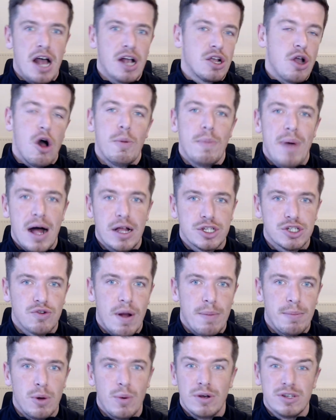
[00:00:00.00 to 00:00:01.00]
a goal mouth
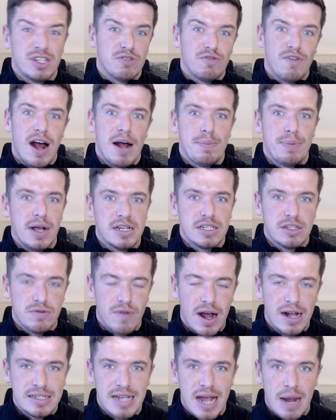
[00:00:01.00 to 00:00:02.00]
scramble where he's in the right place at
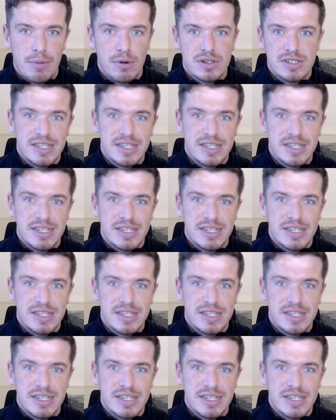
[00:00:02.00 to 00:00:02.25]
the right time,